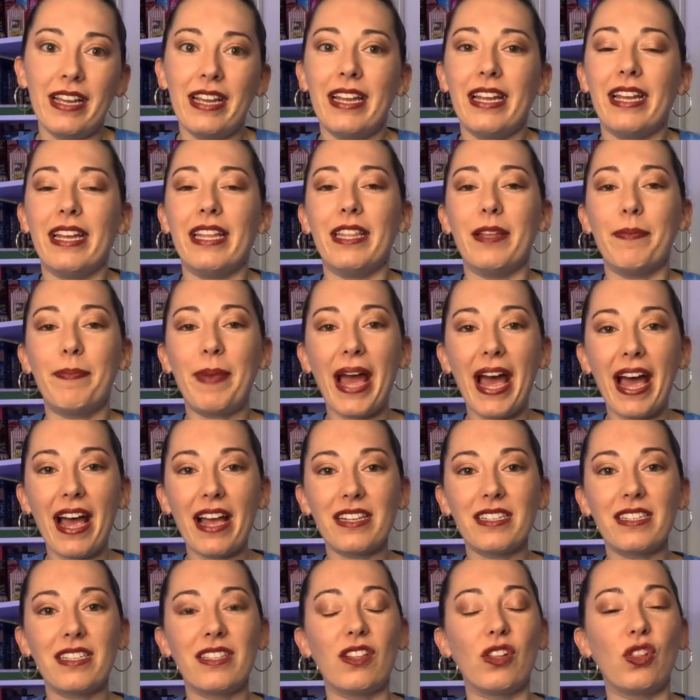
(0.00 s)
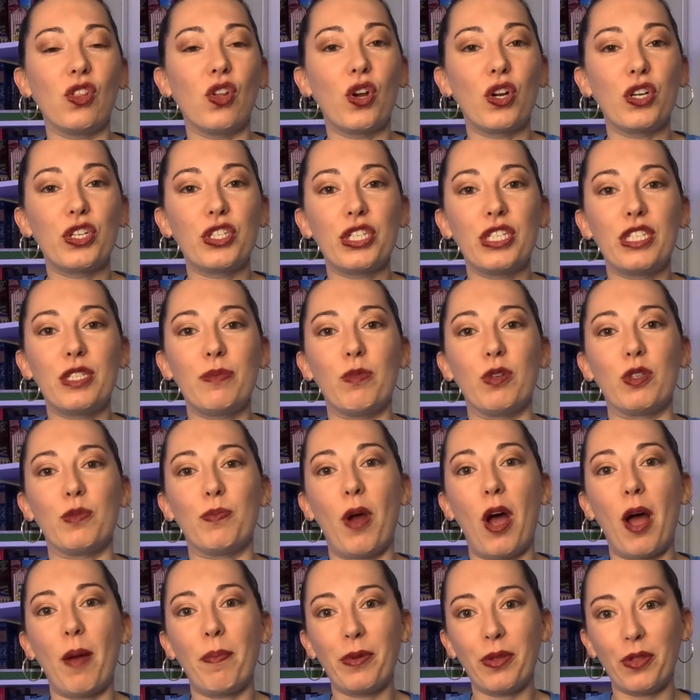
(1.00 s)
In the past, the largest, most
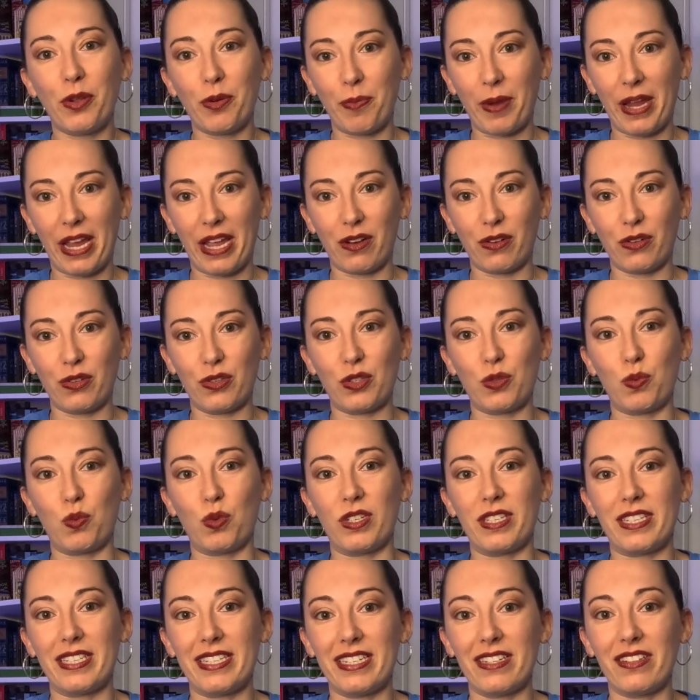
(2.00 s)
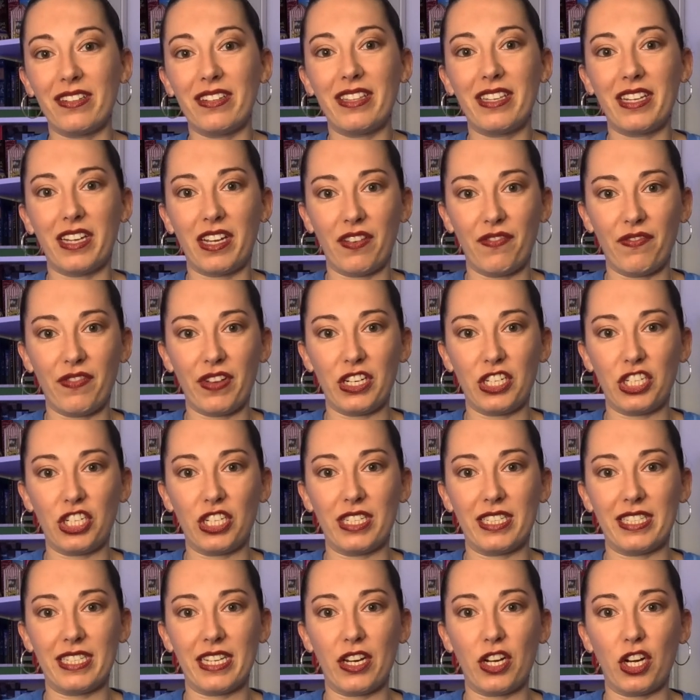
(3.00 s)
popular panels were still in the
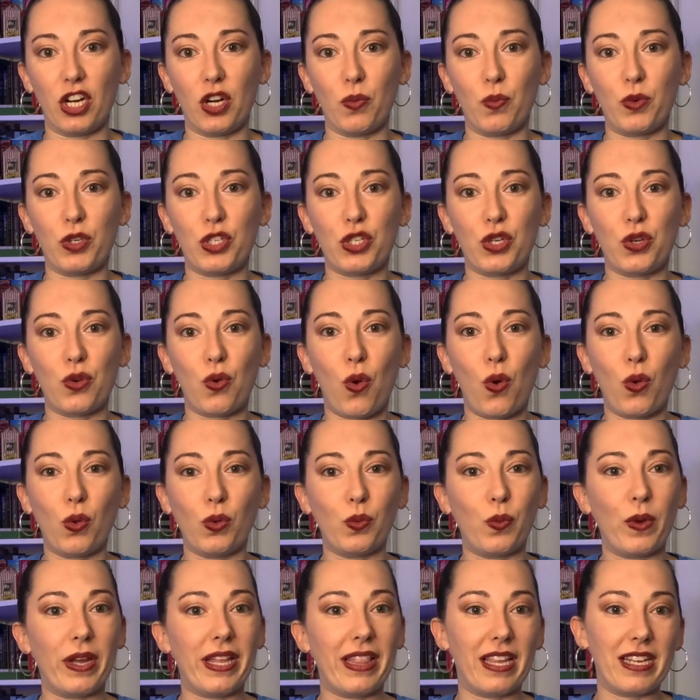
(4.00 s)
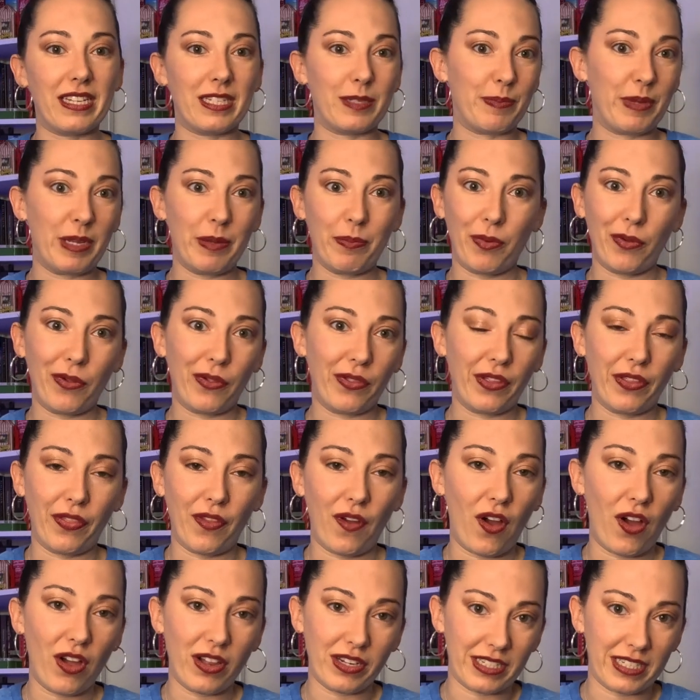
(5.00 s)
convention center, which could hold way less people than the
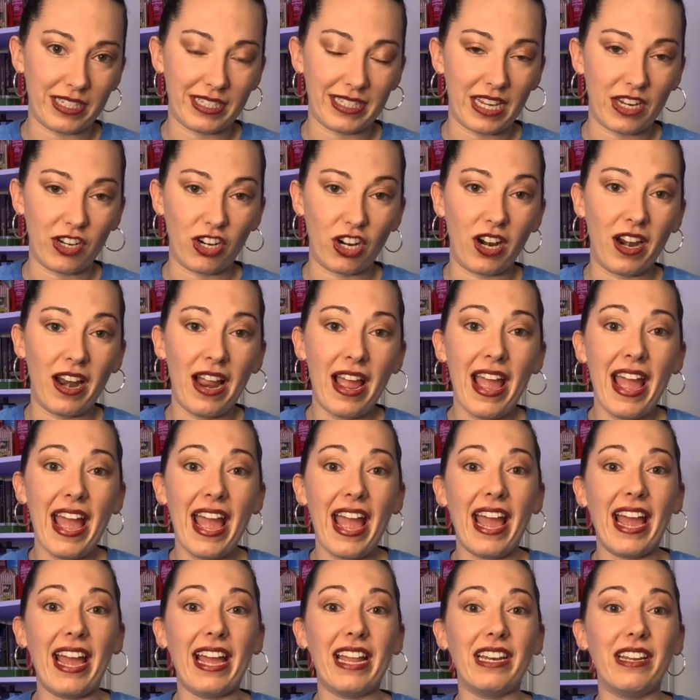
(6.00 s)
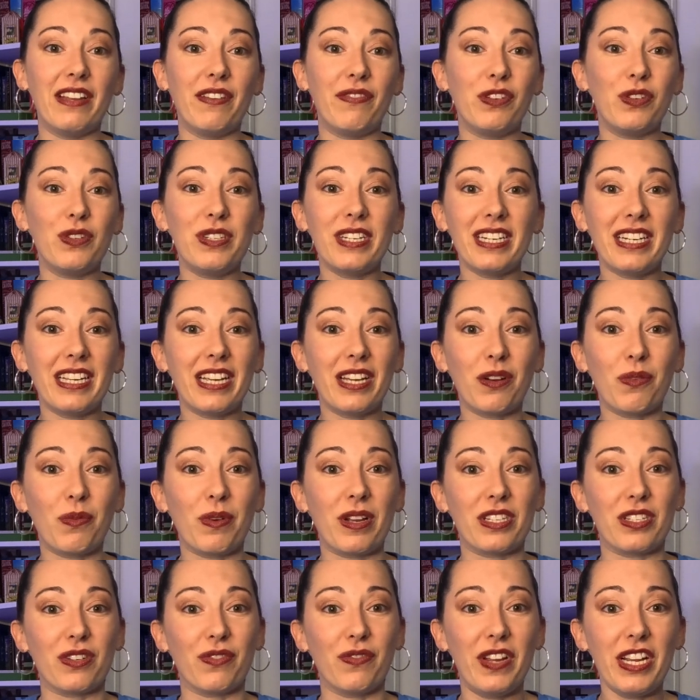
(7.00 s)
Honda Center. And if you didn't get a
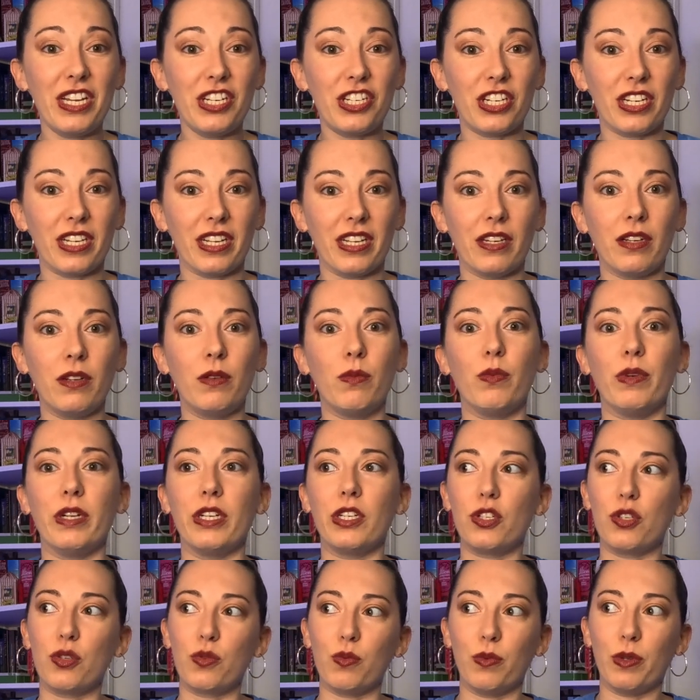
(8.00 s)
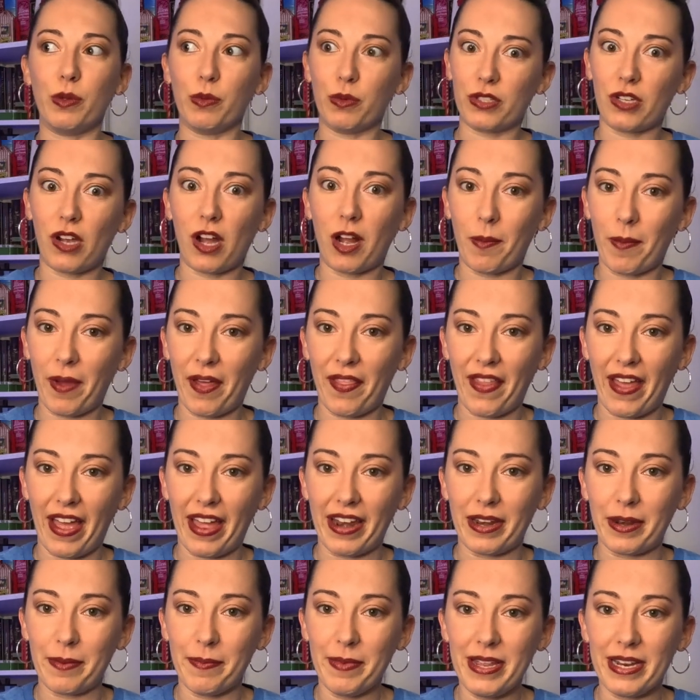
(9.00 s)
reservation, which we will talk about
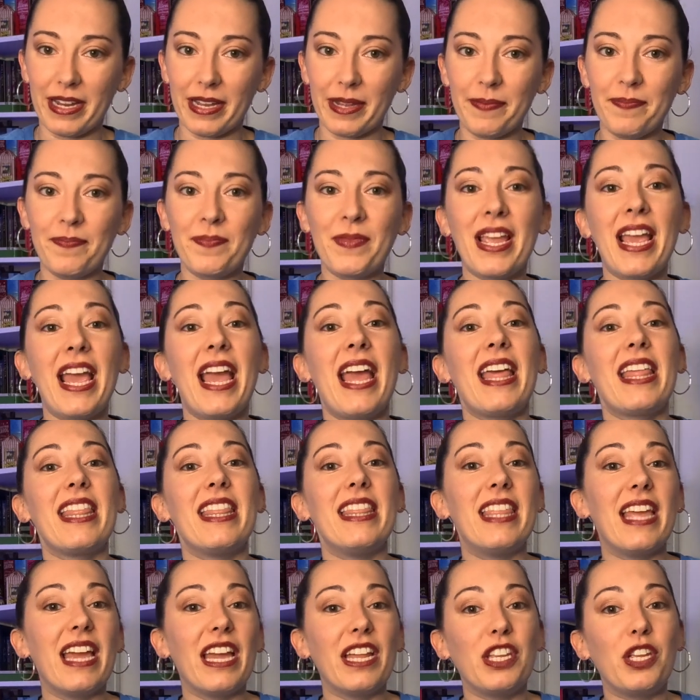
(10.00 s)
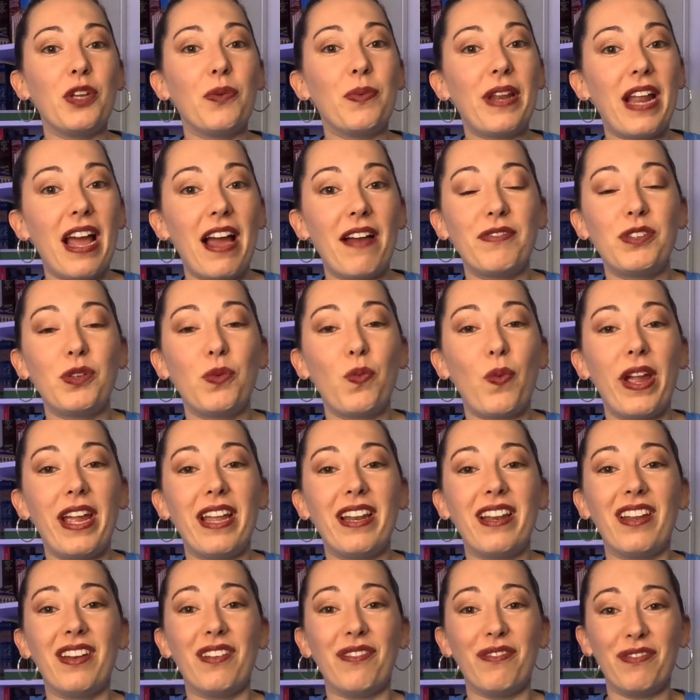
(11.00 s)
that in a minute, then you would have to
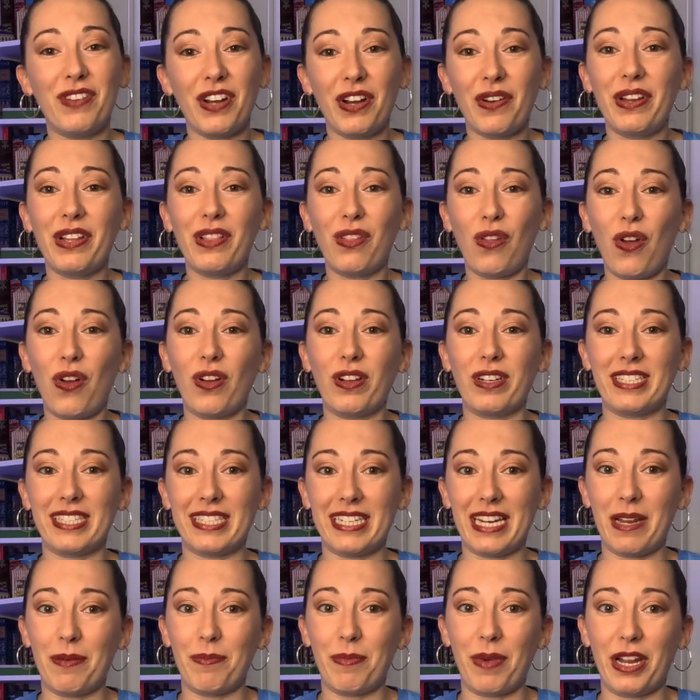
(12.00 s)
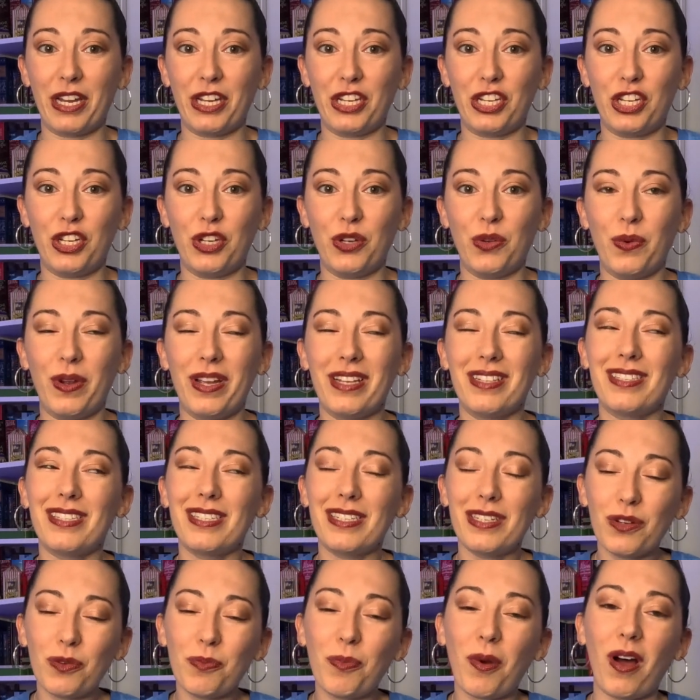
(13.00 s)
wait in a very long standby queue and
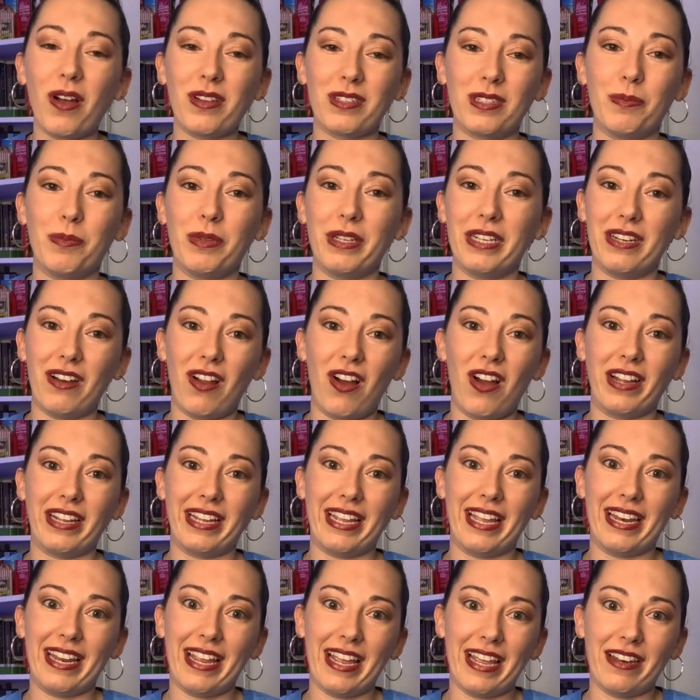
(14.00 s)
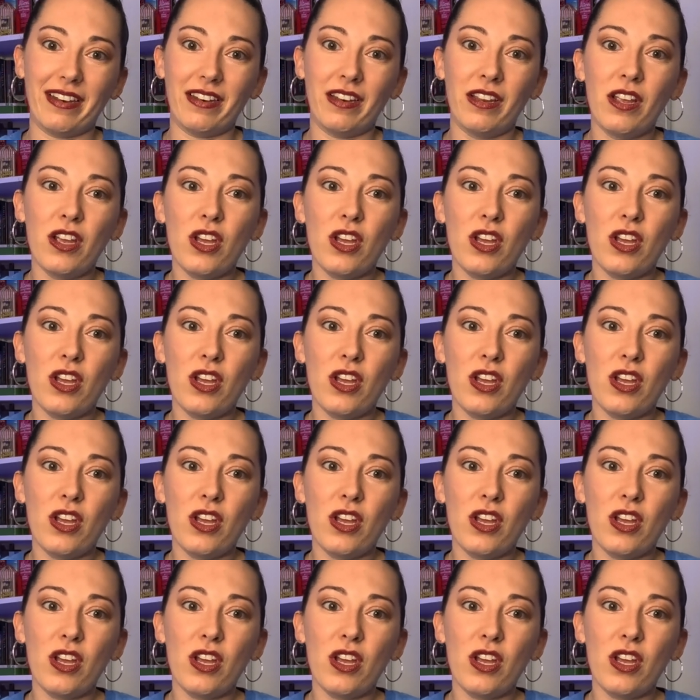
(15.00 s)
still possibly not get in.